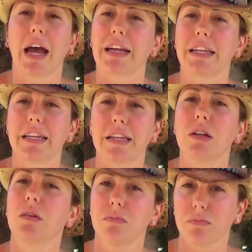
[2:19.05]
I eat
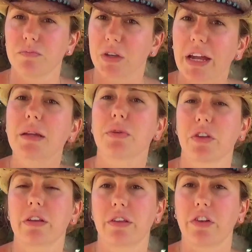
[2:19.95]

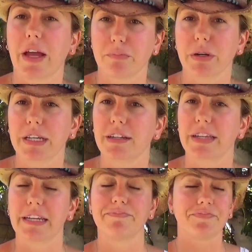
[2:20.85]
90% of the time pretty
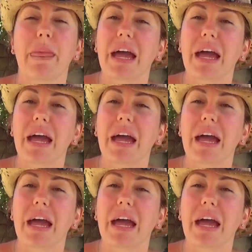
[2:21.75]
clean.